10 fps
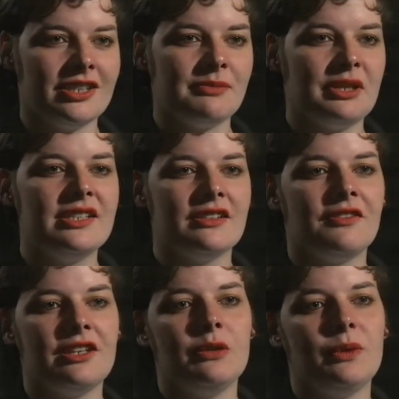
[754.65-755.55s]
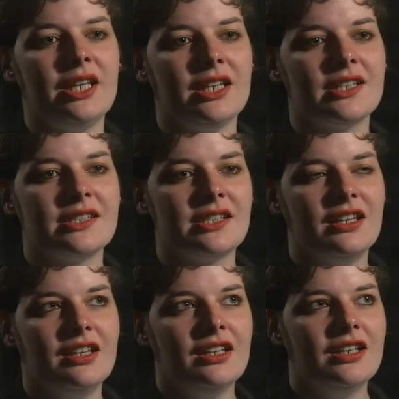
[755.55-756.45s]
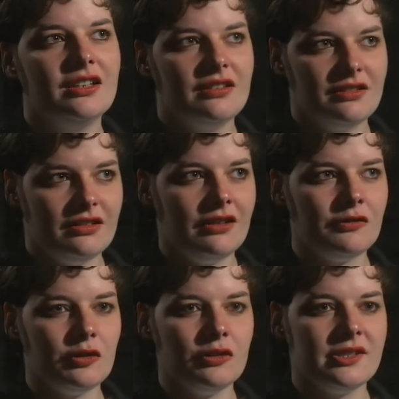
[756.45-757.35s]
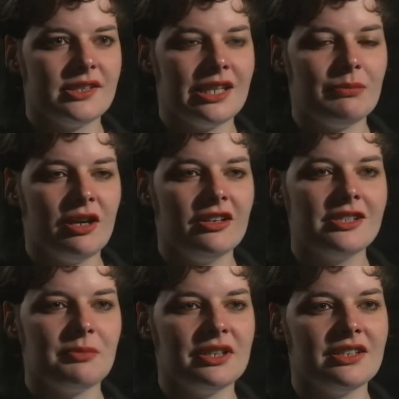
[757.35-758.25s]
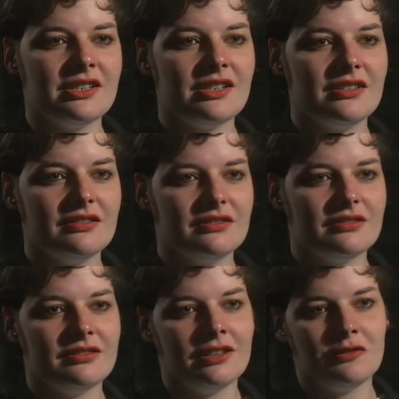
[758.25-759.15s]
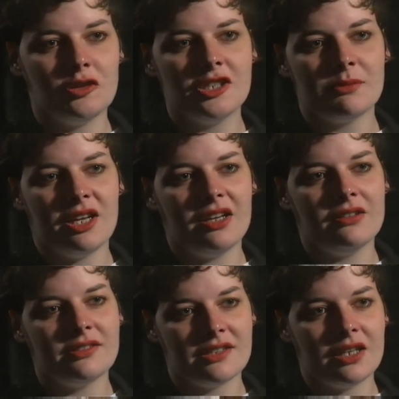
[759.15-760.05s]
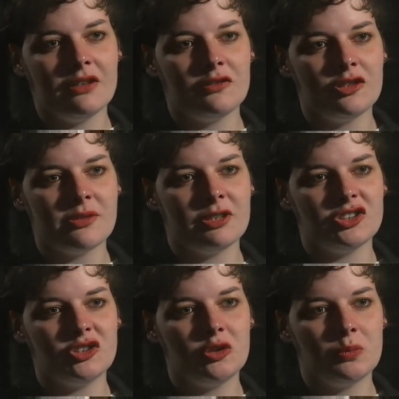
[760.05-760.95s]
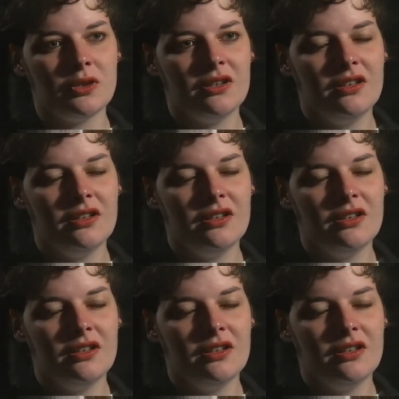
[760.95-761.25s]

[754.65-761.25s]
in a space of 3 weeks, I've lost, like, my husband, and I've lost my house, and now I've lost my job.